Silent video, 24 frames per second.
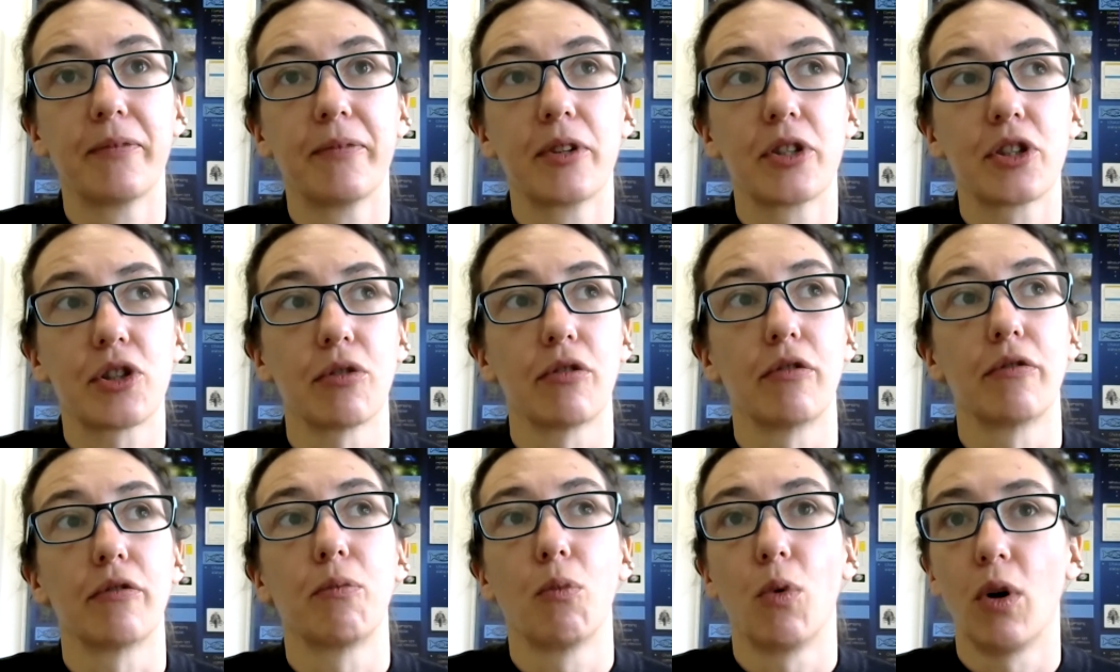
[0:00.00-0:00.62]

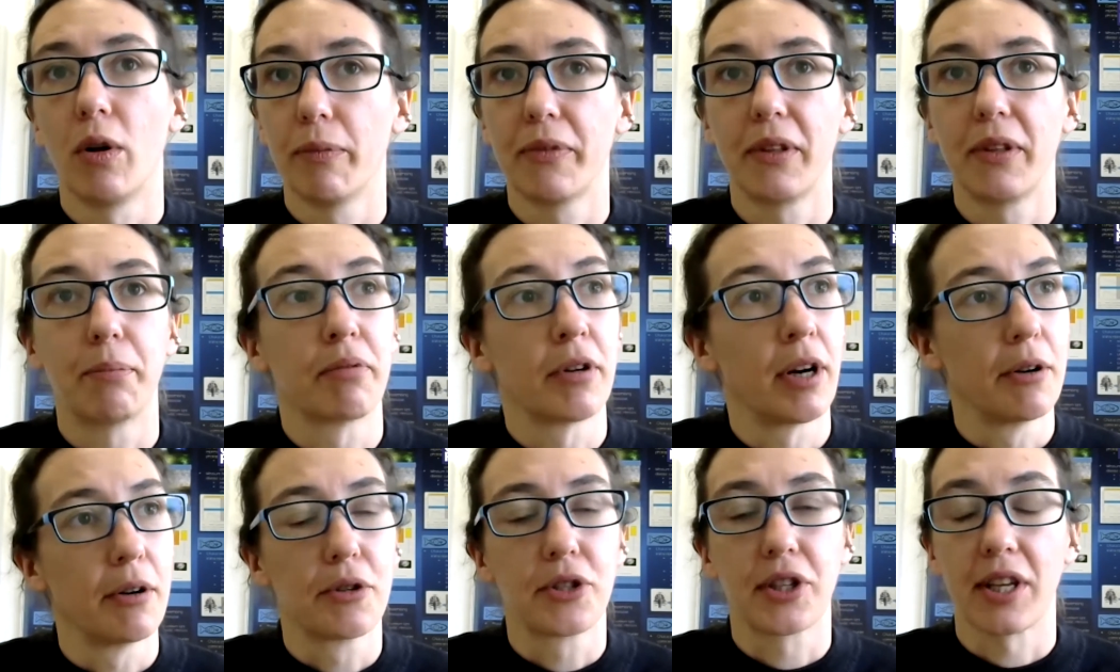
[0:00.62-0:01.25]
sort of what the
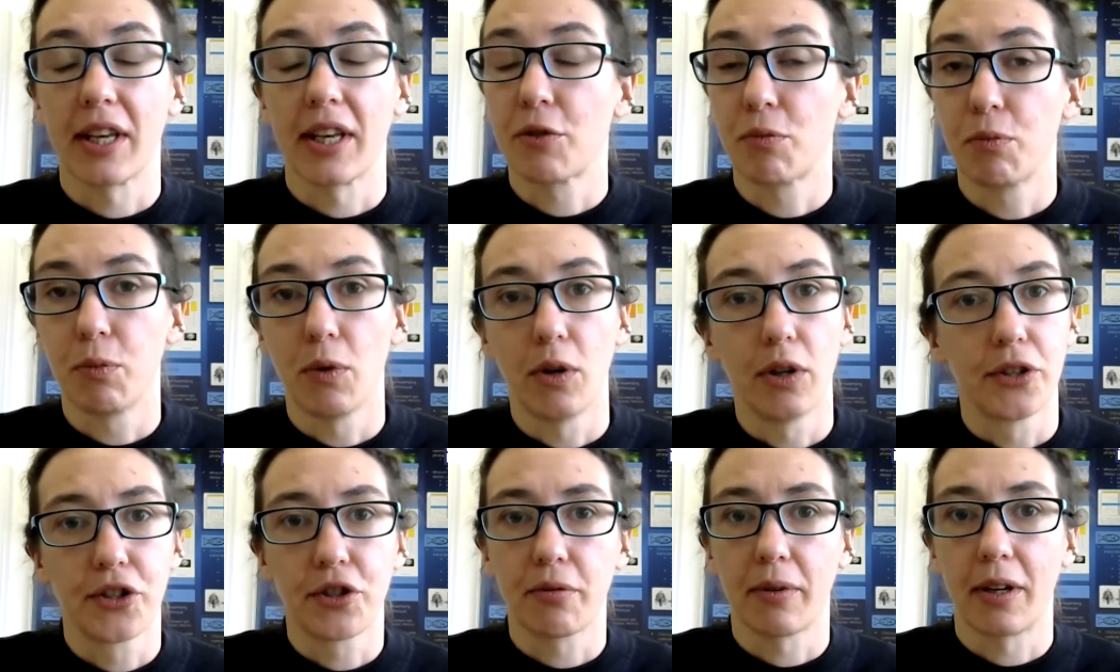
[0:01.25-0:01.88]
process
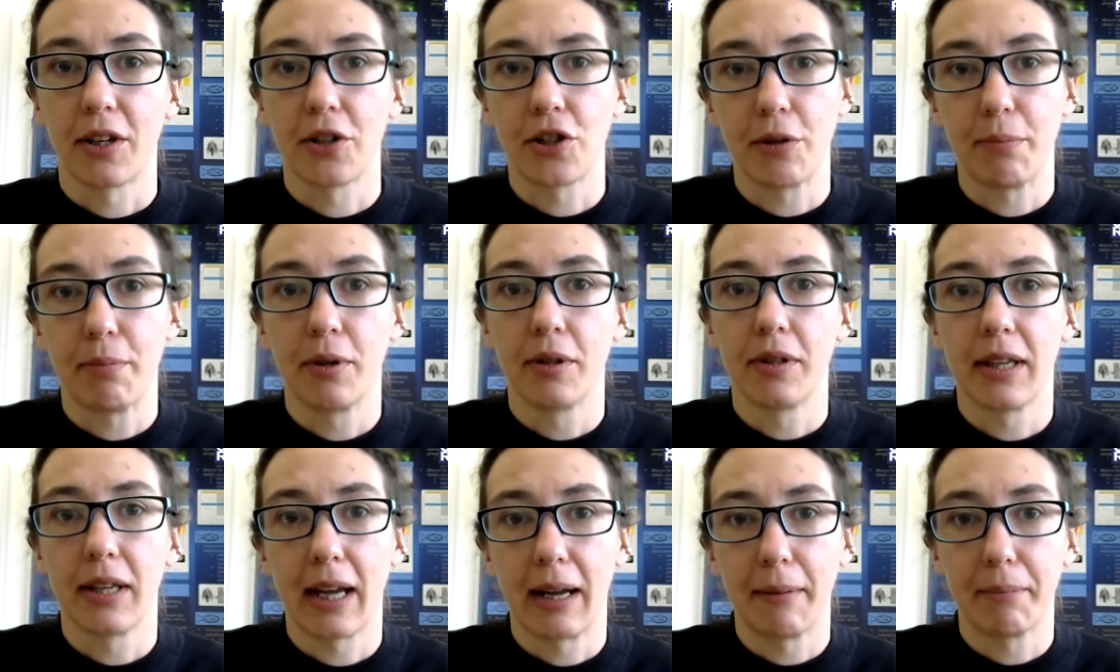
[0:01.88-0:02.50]
was to actually
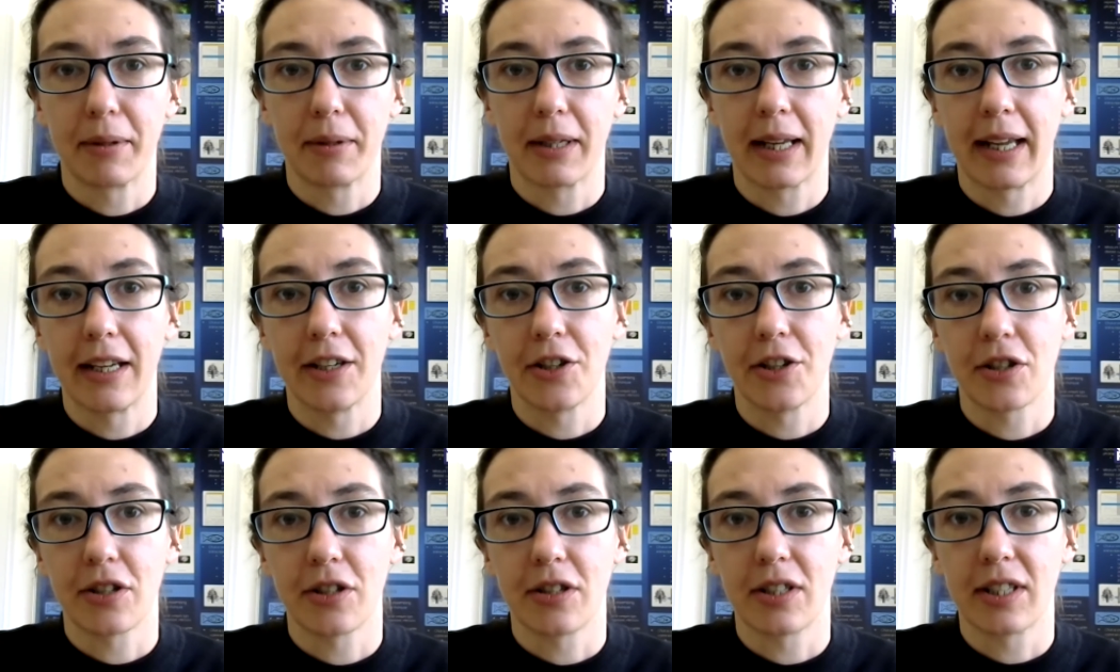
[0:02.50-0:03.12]
put the
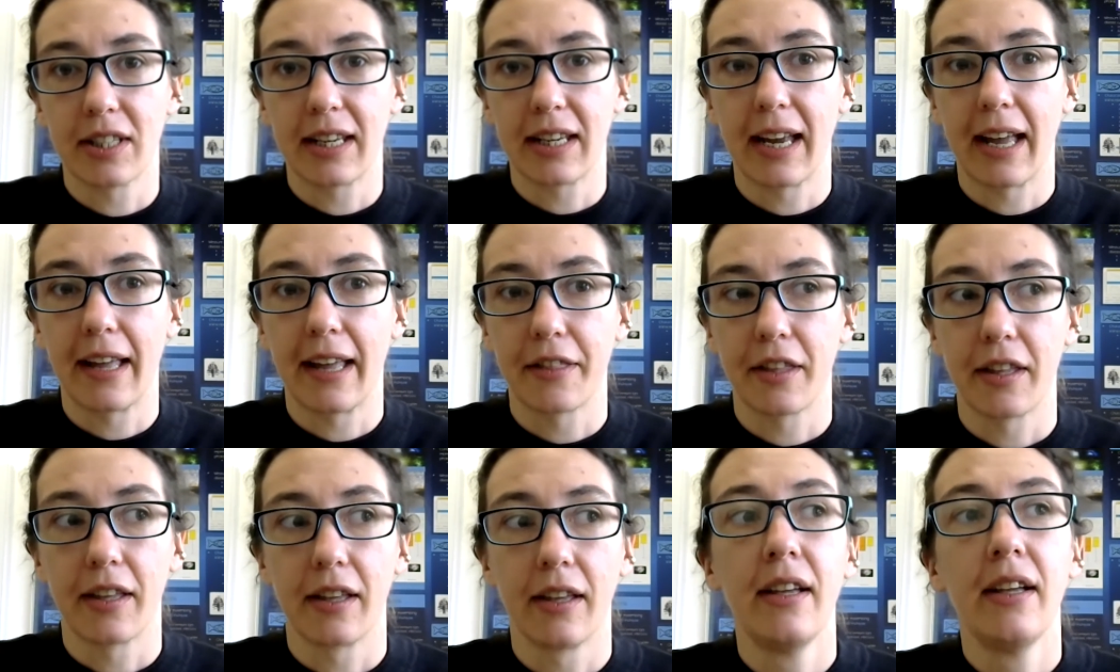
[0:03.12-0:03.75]
application
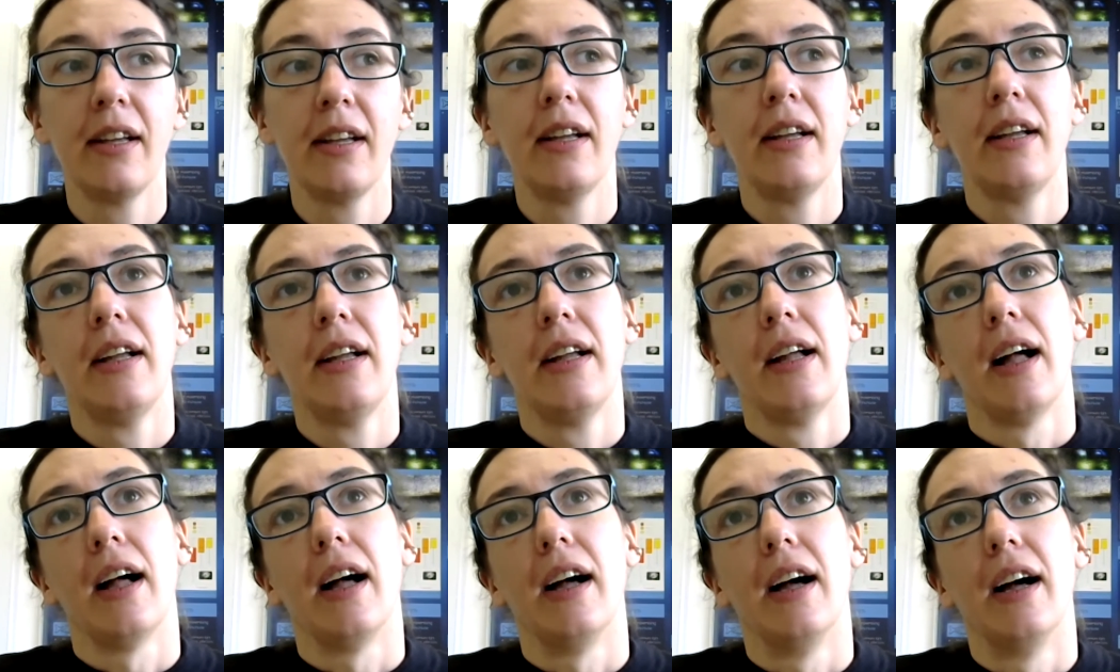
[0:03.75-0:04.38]
together,
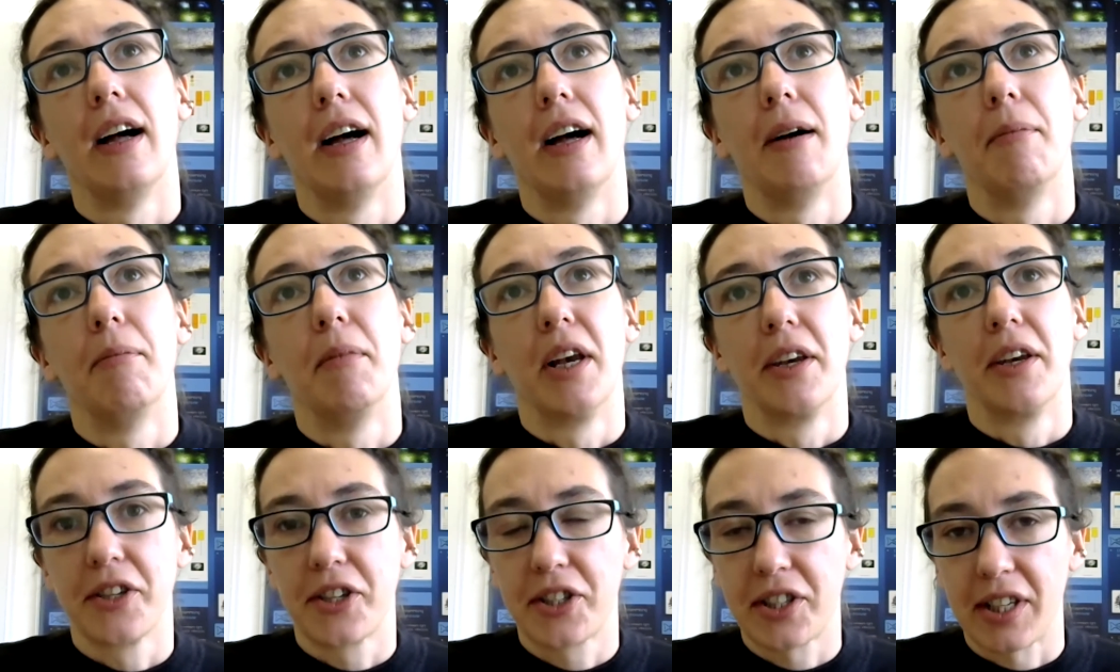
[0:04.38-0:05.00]

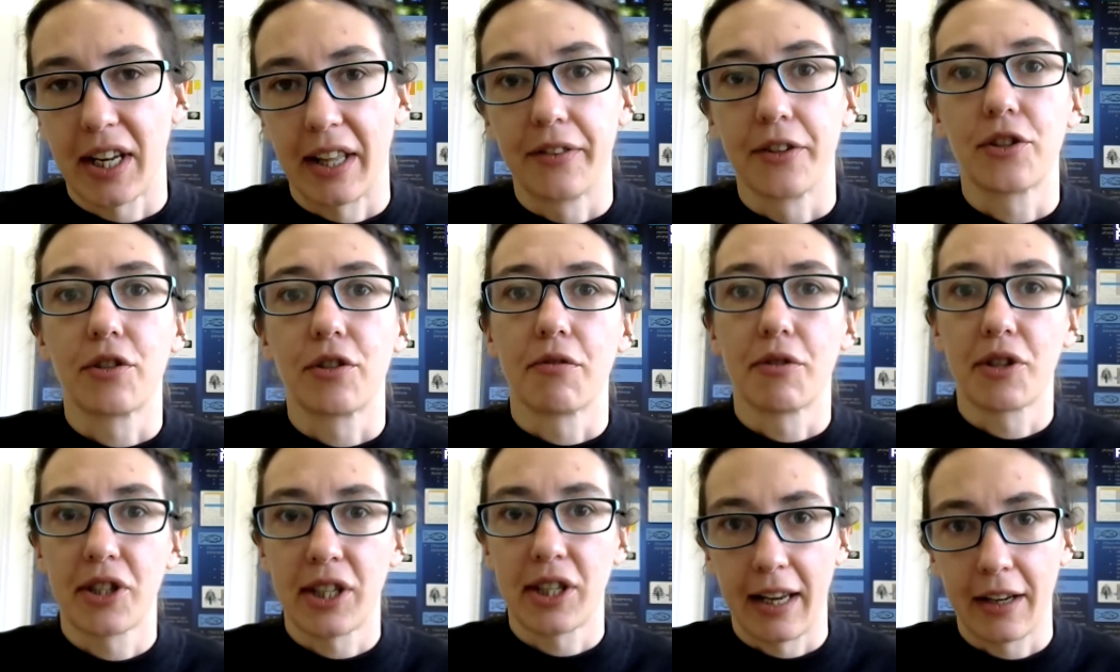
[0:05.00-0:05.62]
understand the
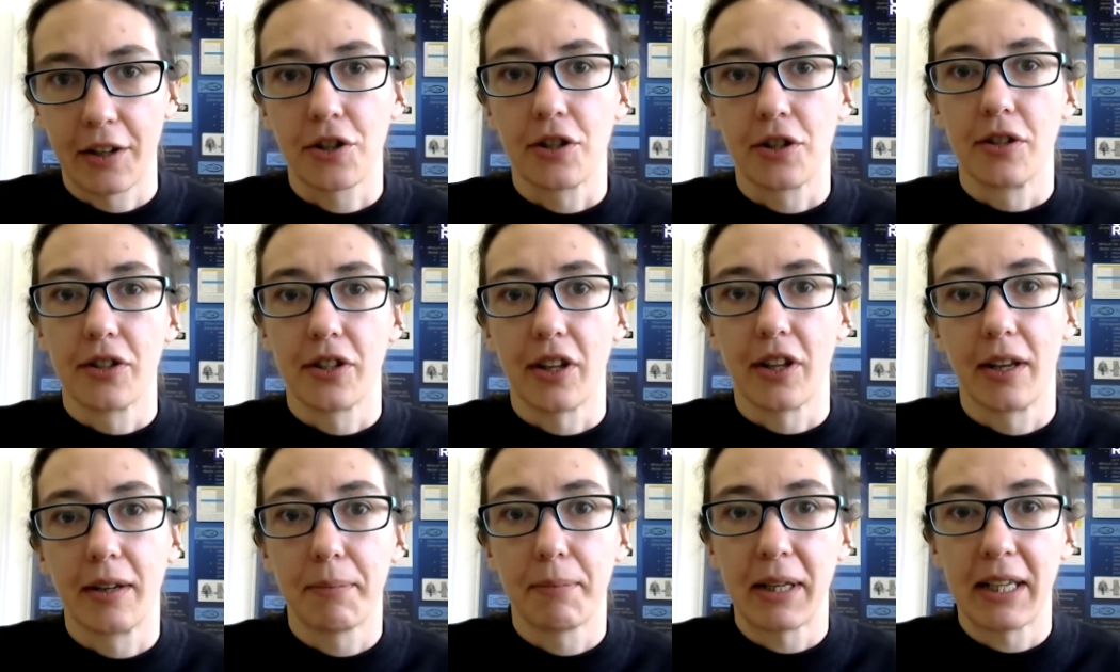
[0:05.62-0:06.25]
sort of sections
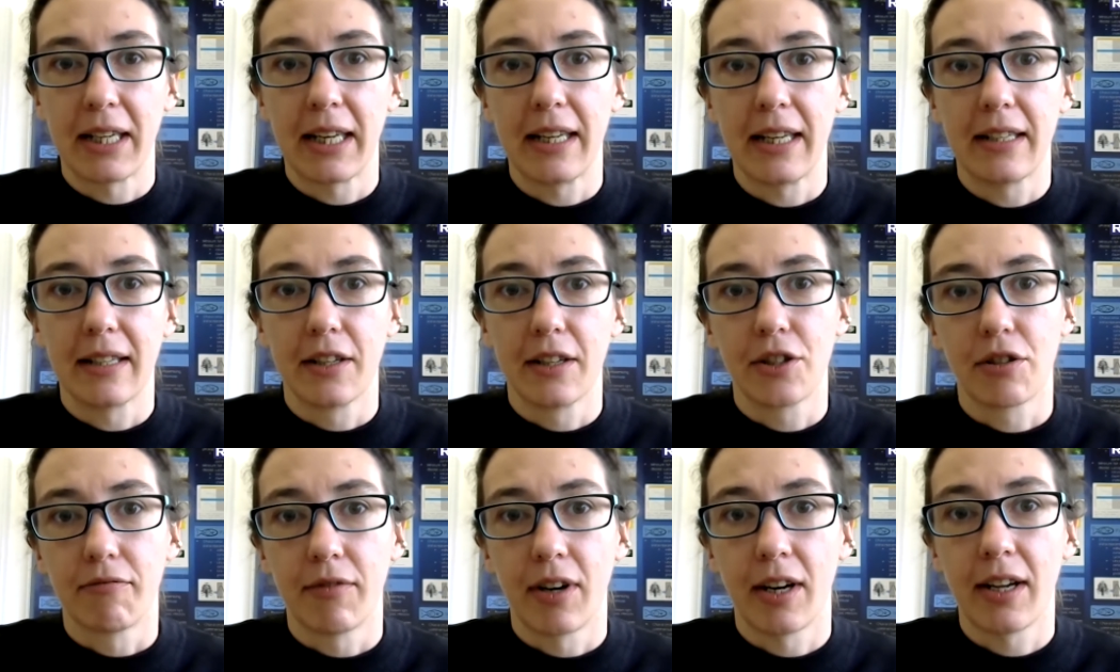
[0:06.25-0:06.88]
that I'd be needing
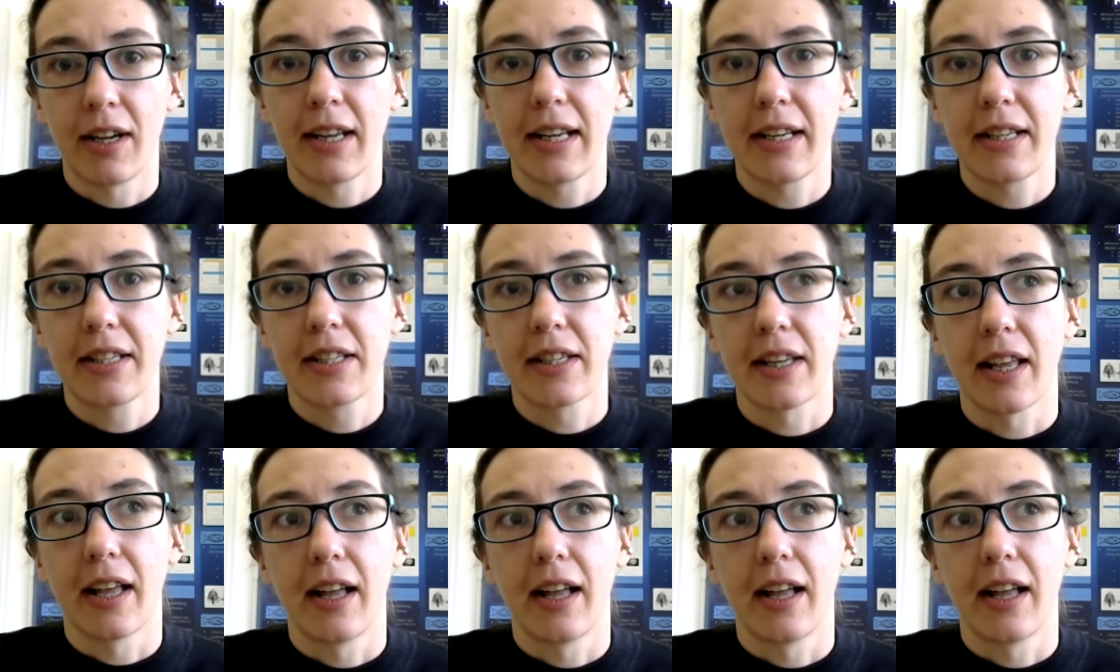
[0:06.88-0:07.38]
to write.